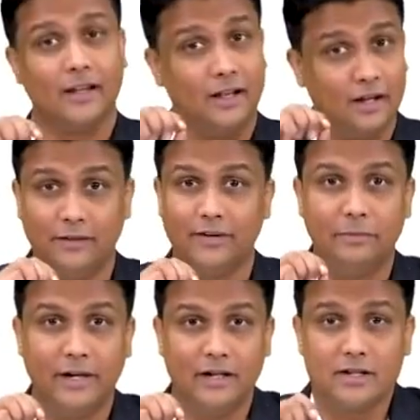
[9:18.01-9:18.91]
11
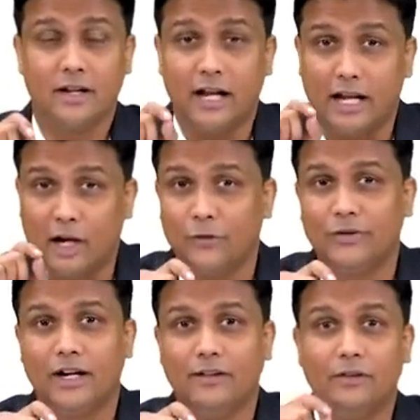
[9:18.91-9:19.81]
pairs, and out of
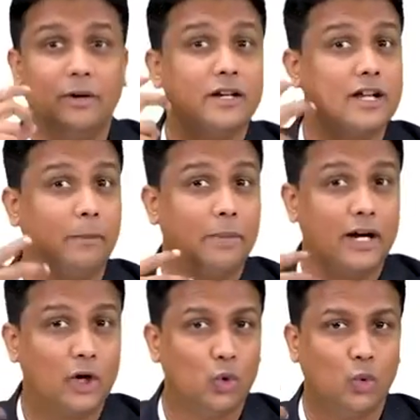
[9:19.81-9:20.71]
that 11 pairs, upper
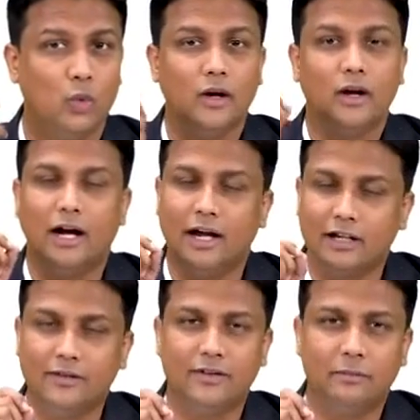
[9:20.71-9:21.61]
2 are
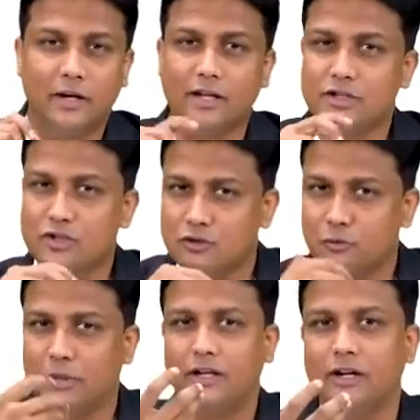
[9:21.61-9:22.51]
given by
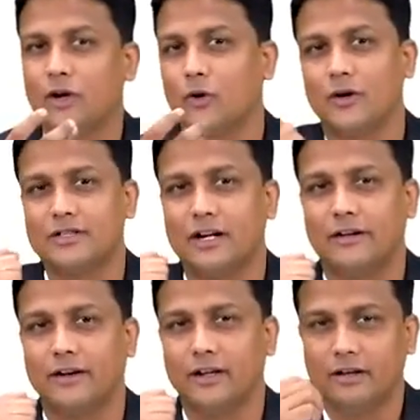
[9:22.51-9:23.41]
superior intercostal
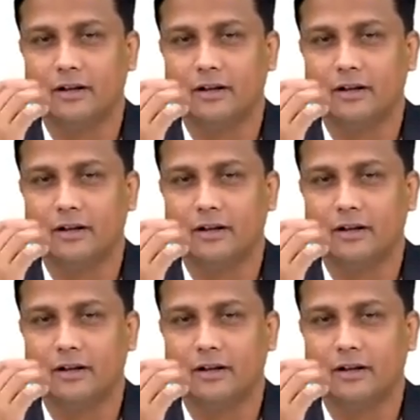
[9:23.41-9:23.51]
artery,